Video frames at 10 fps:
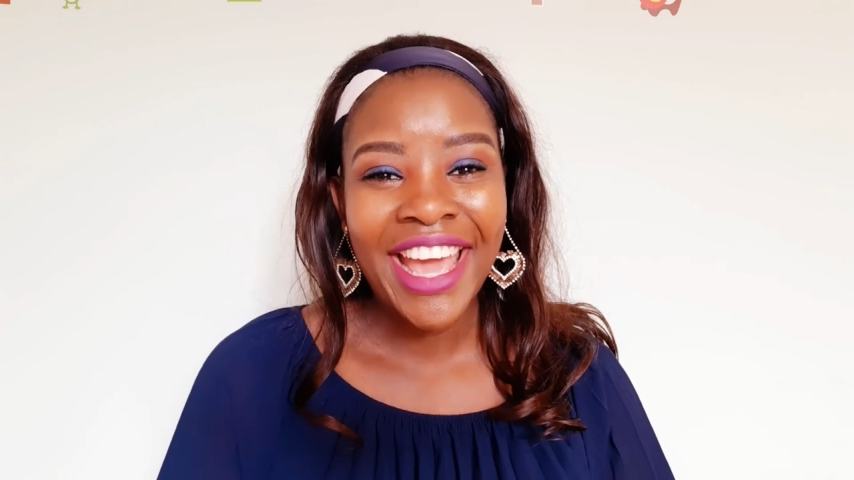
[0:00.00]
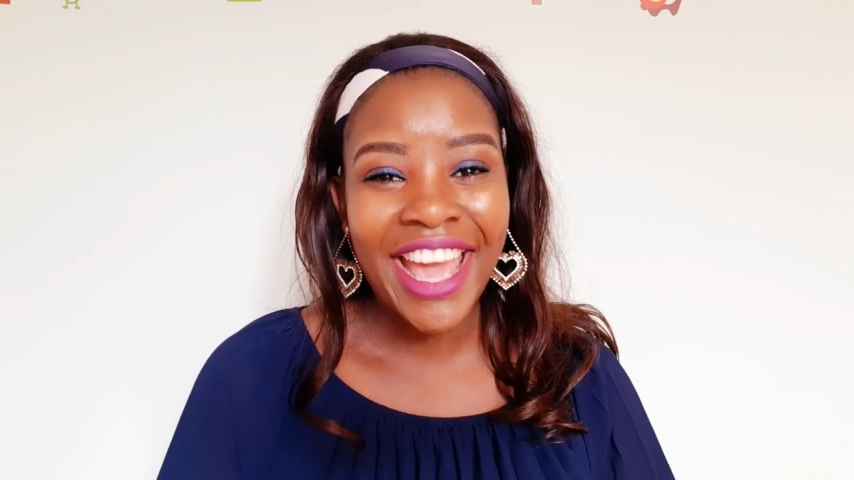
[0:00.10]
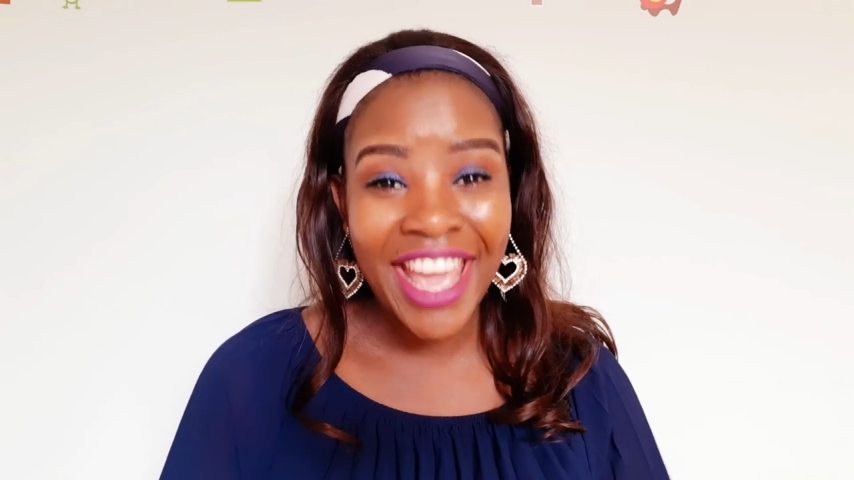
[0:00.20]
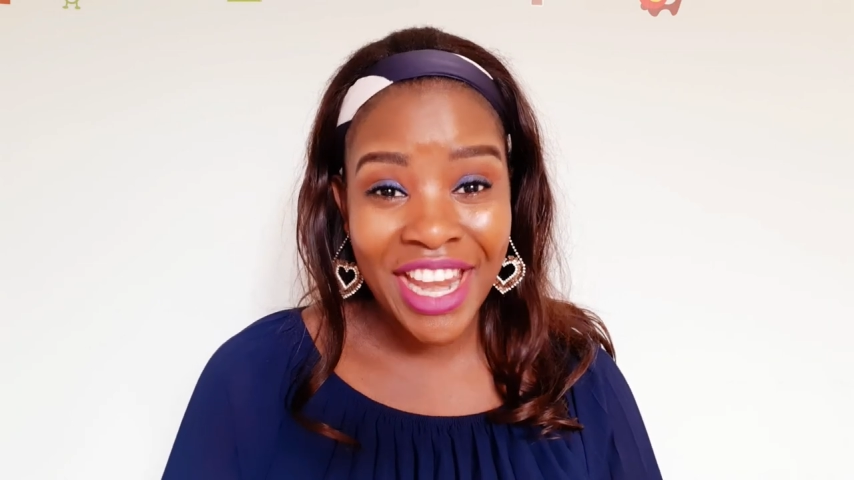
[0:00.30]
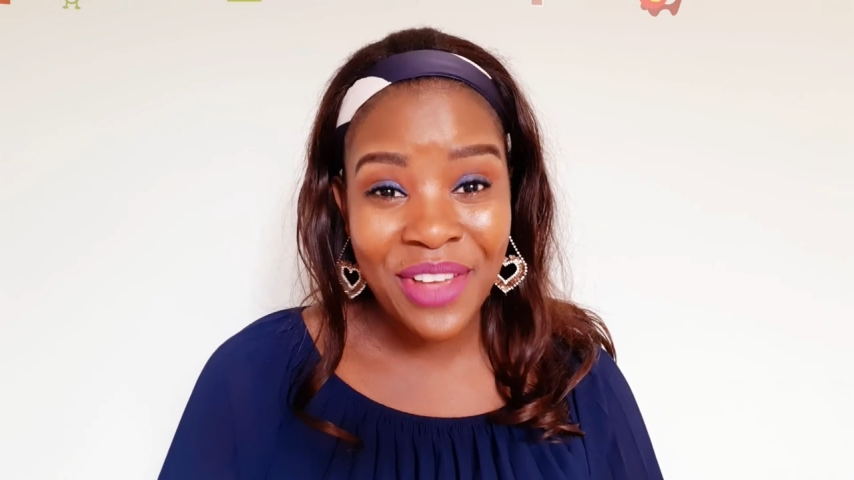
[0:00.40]

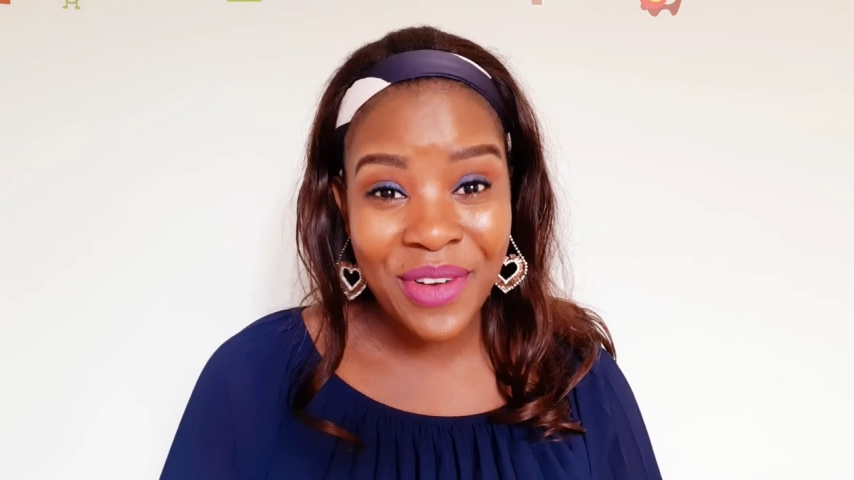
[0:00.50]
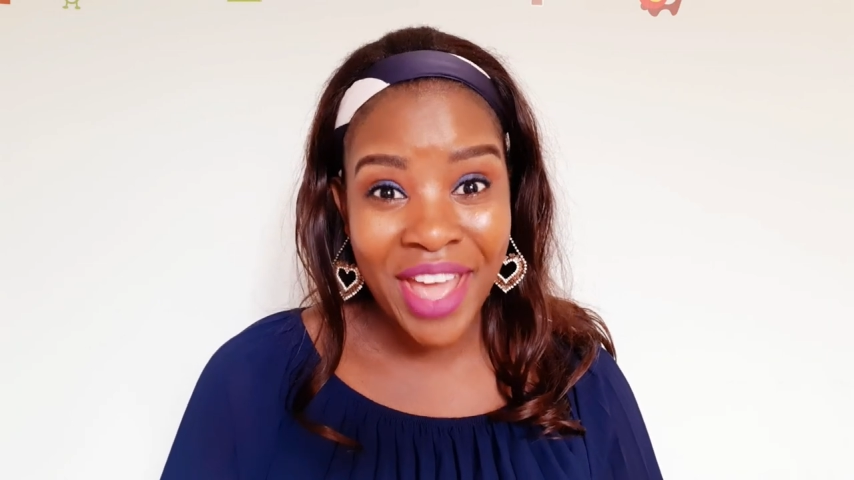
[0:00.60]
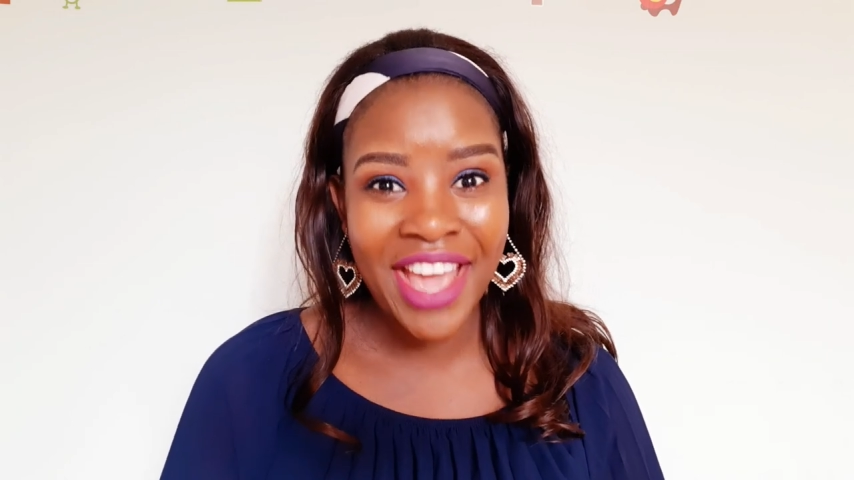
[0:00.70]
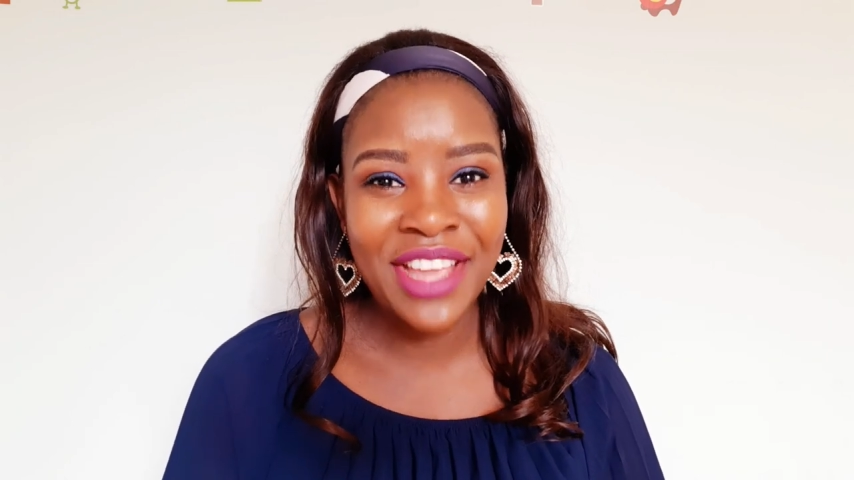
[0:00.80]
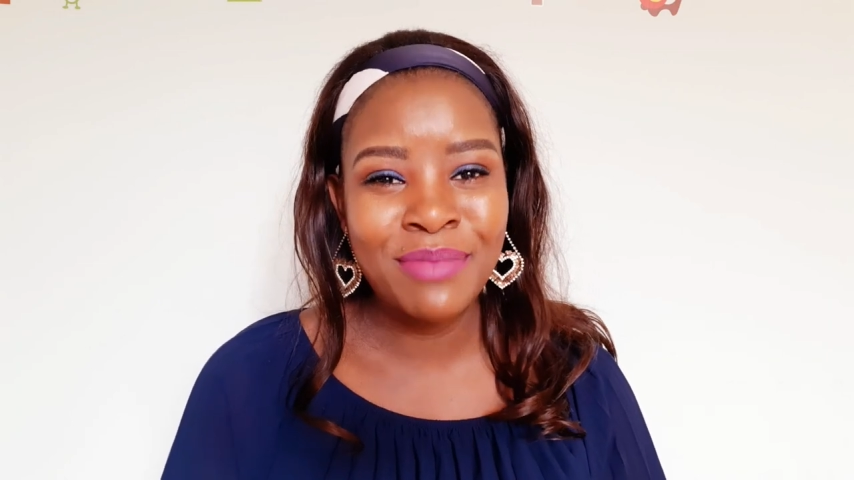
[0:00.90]

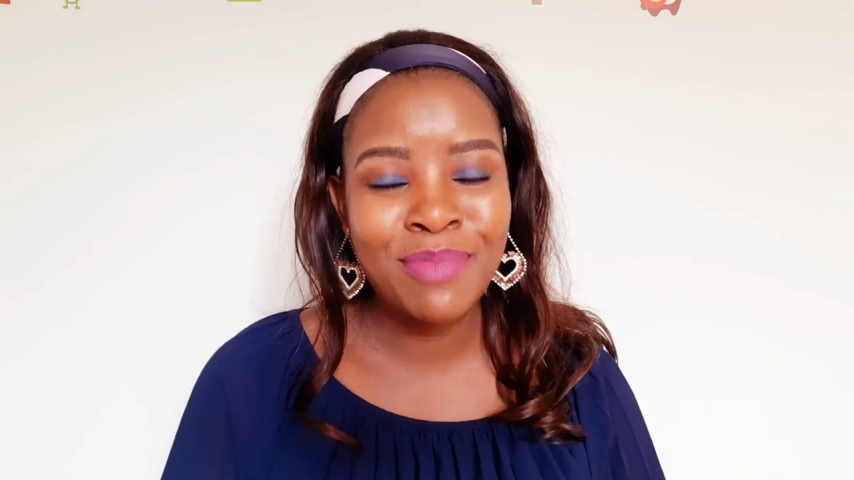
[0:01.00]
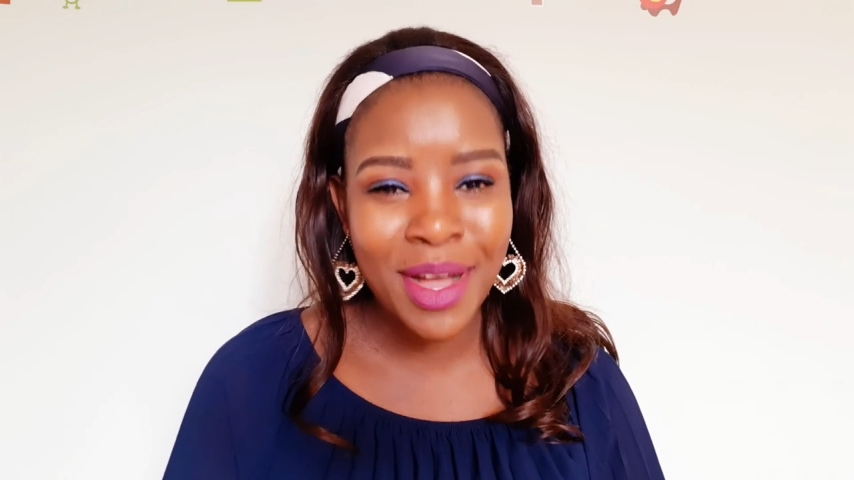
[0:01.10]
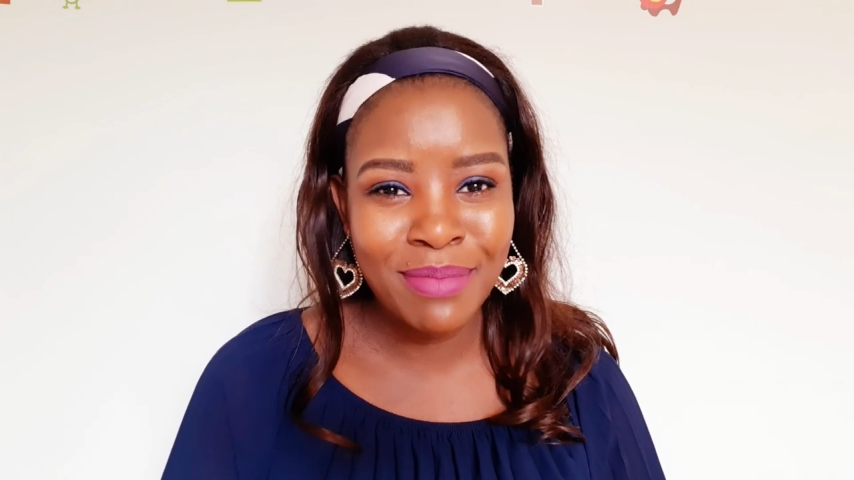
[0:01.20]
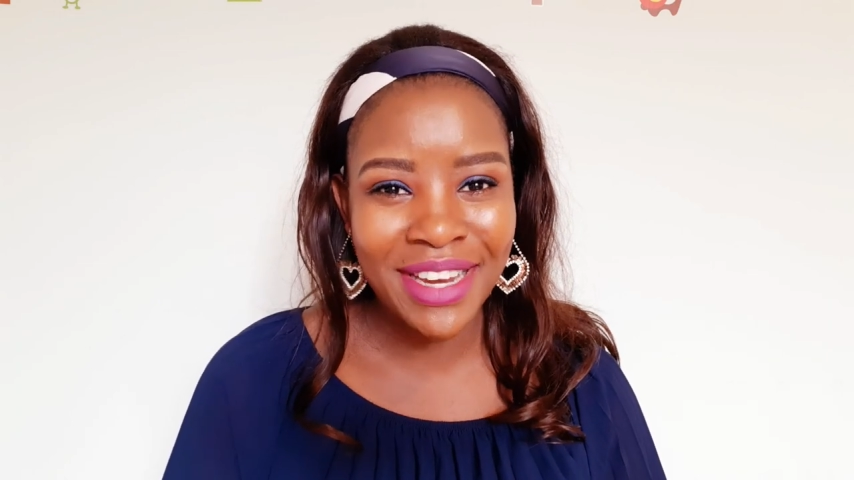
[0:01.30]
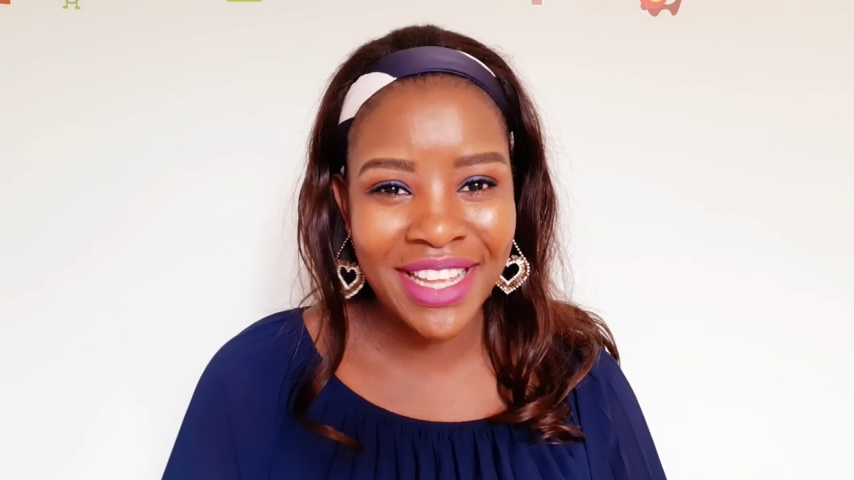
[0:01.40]
anywhere in
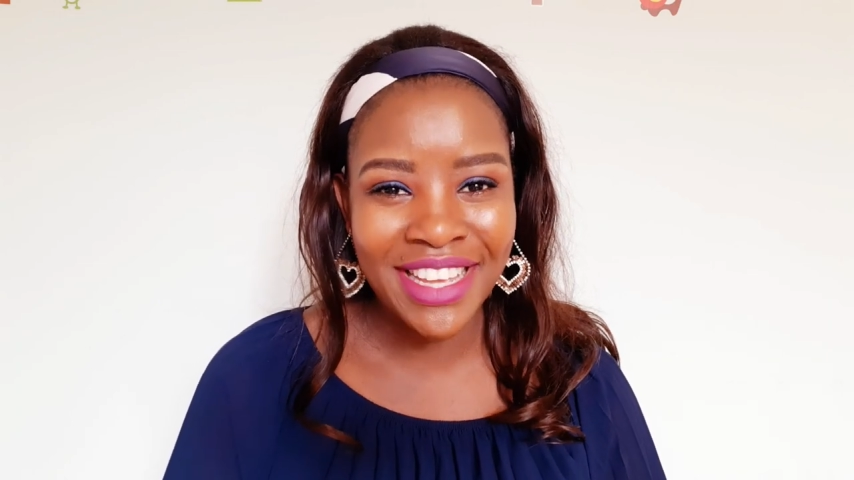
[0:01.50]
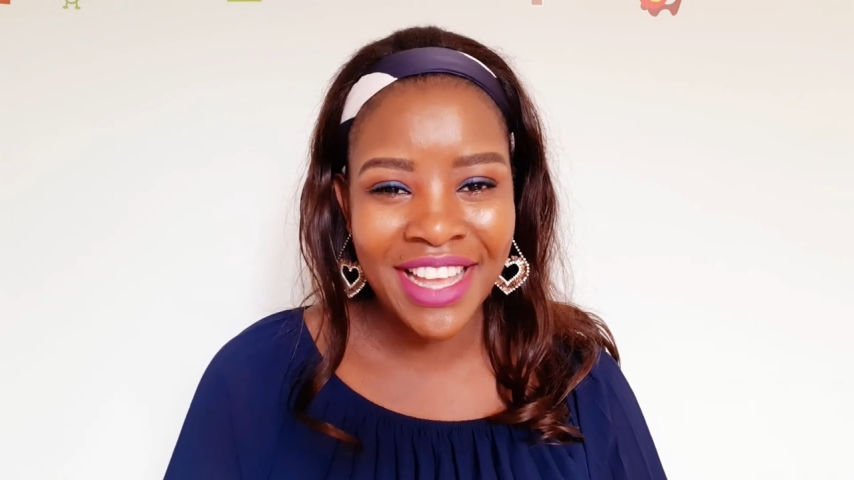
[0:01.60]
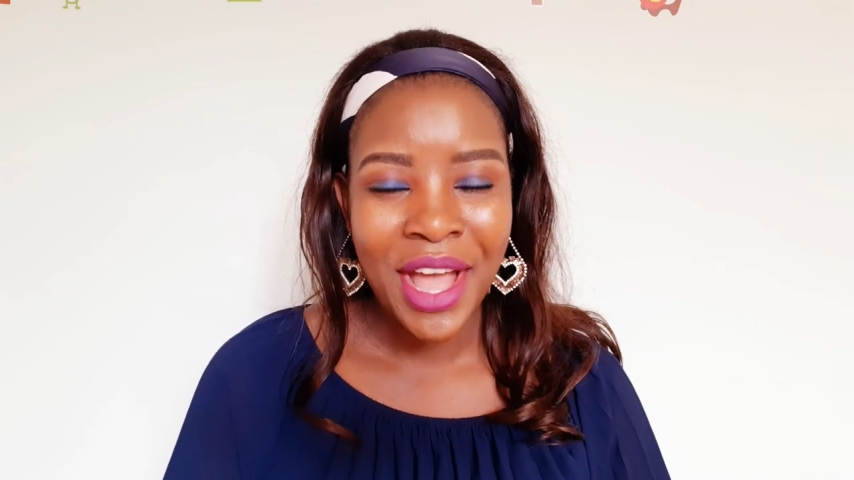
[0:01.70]
public.